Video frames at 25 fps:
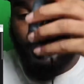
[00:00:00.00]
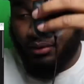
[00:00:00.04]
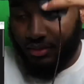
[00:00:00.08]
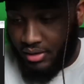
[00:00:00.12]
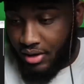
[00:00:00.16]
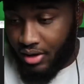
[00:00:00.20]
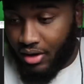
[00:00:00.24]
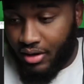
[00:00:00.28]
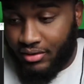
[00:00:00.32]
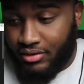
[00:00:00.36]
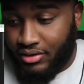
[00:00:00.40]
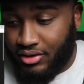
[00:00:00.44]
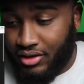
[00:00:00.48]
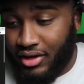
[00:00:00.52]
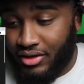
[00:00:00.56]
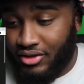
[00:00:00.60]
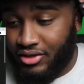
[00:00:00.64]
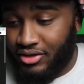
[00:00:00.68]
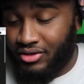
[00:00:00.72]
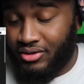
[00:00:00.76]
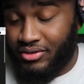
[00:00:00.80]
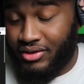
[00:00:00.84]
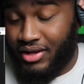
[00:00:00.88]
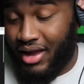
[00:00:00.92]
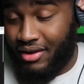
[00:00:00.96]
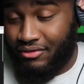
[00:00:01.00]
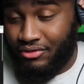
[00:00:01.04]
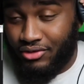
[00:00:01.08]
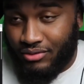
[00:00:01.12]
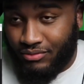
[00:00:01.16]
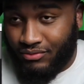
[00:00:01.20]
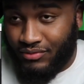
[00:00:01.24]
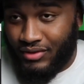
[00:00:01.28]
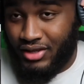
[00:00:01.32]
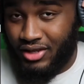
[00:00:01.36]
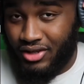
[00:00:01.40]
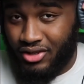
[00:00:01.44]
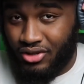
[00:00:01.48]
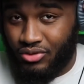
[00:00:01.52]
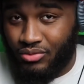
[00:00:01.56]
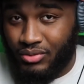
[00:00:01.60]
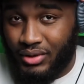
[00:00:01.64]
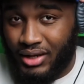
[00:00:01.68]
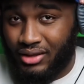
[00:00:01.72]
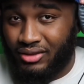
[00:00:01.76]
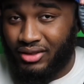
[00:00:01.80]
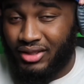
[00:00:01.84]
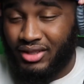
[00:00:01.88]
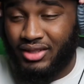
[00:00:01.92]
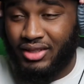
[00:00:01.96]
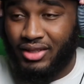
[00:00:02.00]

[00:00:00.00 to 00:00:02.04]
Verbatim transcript: y'all y'all just gonna have some videos without the